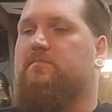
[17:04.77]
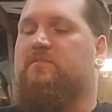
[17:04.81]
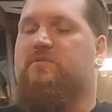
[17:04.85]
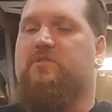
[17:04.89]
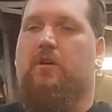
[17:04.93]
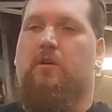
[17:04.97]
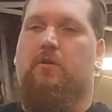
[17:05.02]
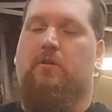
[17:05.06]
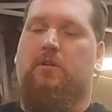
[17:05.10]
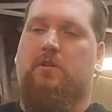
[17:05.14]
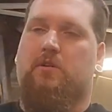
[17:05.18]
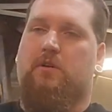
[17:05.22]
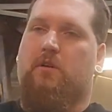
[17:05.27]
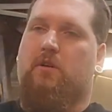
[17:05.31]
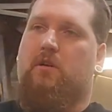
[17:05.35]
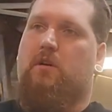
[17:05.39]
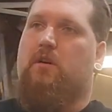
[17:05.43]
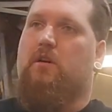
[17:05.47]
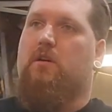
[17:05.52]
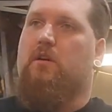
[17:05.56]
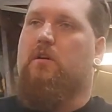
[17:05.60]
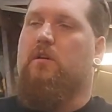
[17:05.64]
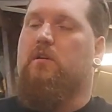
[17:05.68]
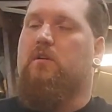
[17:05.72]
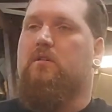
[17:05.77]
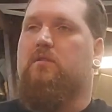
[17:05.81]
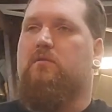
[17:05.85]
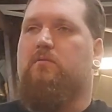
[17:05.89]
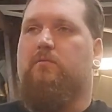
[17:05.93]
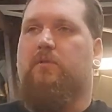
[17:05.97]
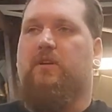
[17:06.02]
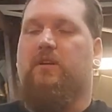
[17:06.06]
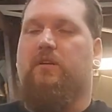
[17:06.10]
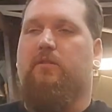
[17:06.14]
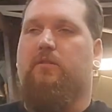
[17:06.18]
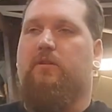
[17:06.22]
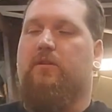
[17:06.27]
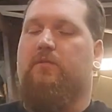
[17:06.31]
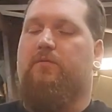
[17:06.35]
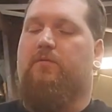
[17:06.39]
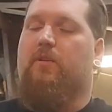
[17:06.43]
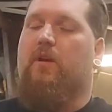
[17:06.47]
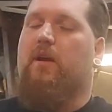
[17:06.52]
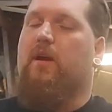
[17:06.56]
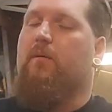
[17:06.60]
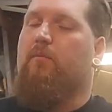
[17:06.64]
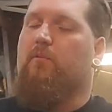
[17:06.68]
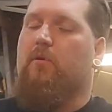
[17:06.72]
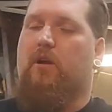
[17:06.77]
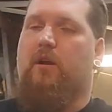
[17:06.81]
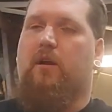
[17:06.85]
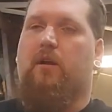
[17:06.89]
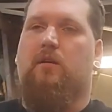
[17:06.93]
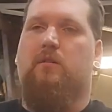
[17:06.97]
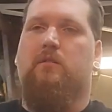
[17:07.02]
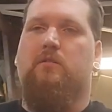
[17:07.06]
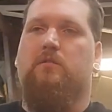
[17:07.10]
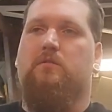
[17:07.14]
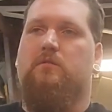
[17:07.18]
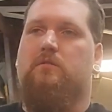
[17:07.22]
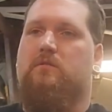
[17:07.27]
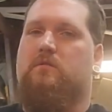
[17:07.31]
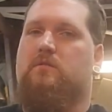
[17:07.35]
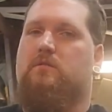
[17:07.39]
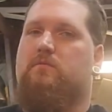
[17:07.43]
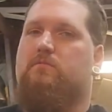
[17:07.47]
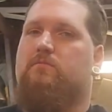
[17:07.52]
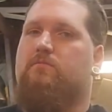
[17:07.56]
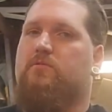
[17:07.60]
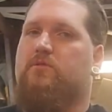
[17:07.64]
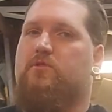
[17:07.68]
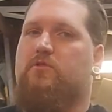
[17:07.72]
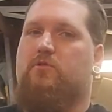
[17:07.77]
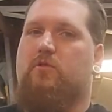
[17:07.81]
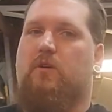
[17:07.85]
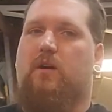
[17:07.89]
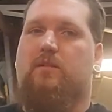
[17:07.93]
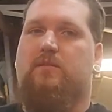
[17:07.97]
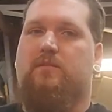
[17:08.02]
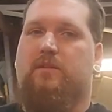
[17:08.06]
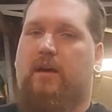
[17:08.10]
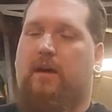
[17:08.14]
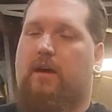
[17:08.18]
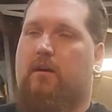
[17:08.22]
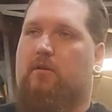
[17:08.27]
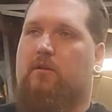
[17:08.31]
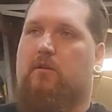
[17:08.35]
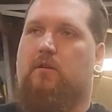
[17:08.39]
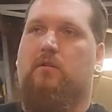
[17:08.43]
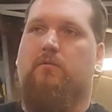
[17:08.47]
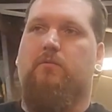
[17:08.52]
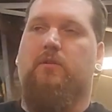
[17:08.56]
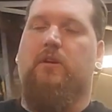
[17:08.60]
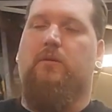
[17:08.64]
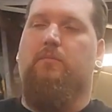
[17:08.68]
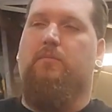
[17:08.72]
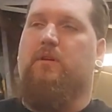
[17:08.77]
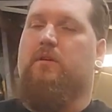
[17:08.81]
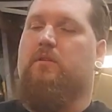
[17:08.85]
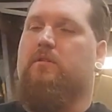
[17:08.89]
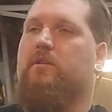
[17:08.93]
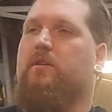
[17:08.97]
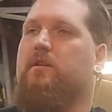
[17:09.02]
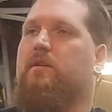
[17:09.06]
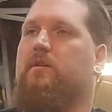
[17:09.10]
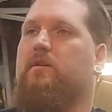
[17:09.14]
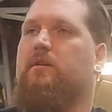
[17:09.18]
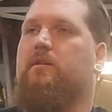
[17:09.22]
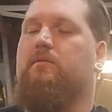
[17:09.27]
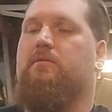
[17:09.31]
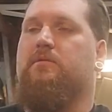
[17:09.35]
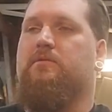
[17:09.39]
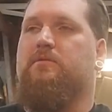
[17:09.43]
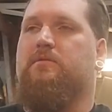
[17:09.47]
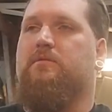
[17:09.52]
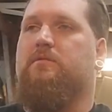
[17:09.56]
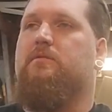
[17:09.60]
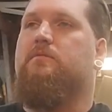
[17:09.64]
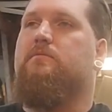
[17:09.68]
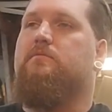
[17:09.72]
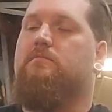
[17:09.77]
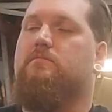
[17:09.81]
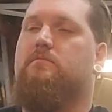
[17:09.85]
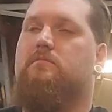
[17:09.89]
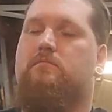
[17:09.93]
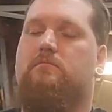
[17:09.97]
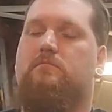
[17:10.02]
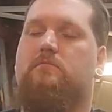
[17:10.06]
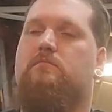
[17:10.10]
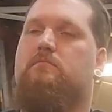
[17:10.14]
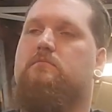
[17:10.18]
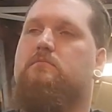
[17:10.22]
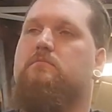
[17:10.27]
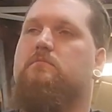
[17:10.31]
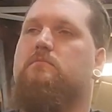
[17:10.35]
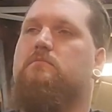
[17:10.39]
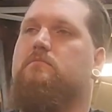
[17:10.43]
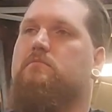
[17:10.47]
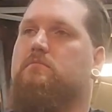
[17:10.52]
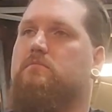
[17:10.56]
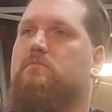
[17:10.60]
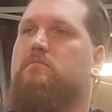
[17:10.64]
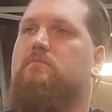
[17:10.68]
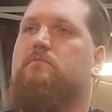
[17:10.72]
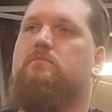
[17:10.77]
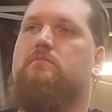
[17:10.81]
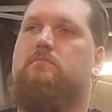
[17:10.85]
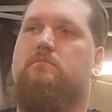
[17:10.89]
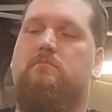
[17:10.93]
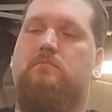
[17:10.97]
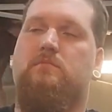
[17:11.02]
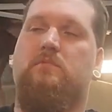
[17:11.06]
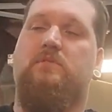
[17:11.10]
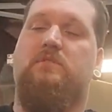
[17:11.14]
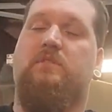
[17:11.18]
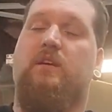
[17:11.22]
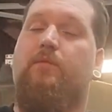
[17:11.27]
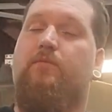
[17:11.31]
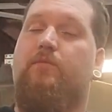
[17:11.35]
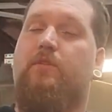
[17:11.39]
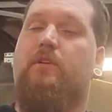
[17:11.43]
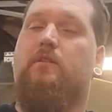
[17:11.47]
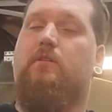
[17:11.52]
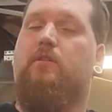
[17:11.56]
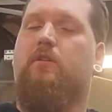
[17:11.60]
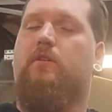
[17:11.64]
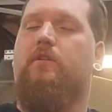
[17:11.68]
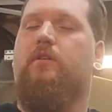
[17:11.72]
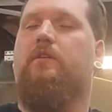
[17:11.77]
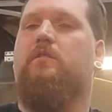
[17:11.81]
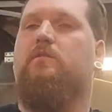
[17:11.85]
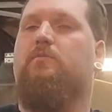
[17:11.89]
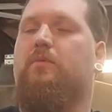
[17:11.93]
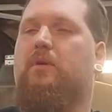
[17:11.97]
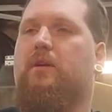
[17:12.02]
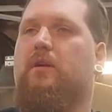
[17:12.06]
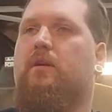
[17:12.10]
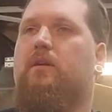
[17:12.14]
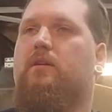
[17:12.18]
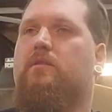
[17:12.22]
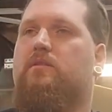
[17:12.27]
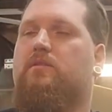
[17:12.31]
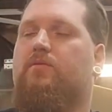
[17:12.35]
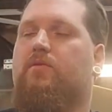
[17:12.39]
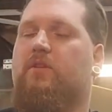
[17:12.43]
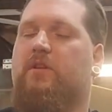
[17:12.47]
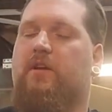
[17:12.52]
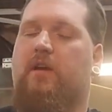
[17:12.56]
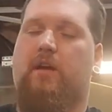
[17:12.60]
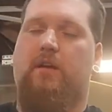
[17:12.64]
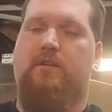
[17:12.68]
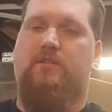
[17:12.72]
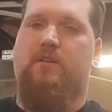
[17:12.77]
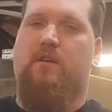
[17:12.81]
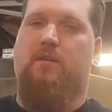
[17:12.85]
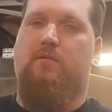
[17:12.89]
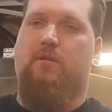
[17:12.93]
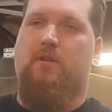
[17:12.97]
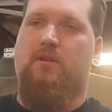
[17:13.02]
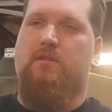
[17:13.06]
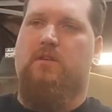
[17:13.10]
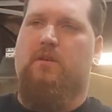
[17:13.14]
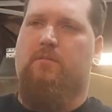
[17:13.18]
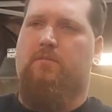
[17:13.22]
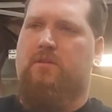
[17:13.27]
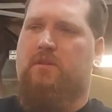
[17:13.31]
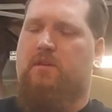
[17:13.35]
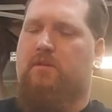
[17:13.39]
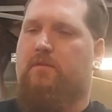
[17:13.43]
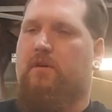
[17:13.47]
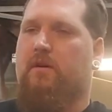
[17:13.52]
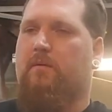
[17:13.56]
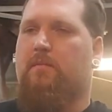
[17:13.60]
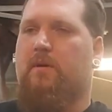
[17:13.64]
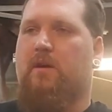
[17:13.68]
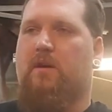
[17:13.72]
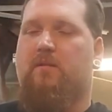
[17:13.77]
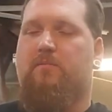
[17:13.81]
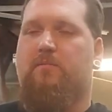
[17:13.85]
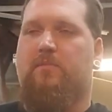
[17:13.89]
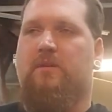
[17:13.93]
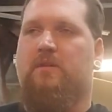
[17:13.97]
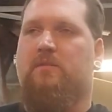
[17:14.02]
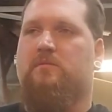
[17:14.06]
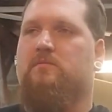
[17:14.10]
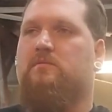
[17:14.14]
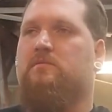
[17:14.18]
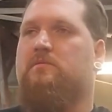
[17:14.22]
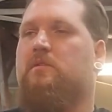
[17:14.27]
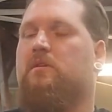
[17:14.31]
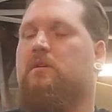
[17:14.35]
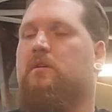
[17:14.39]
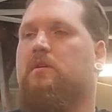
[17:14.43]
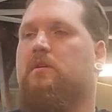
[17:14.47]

Donor car, redoing frame rails, strut tower rebuilding. It was definitely a learning experience for the age I was. I believe I might have been